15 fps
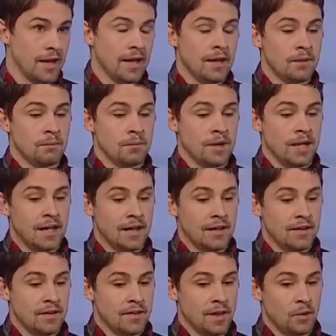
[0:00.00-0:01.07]

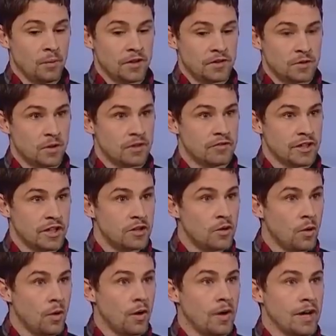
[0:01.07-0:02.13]
uh, that we sort of
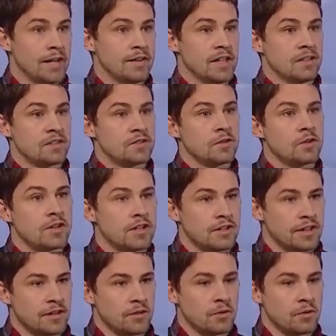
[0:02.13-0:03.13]
ignore, and they circulate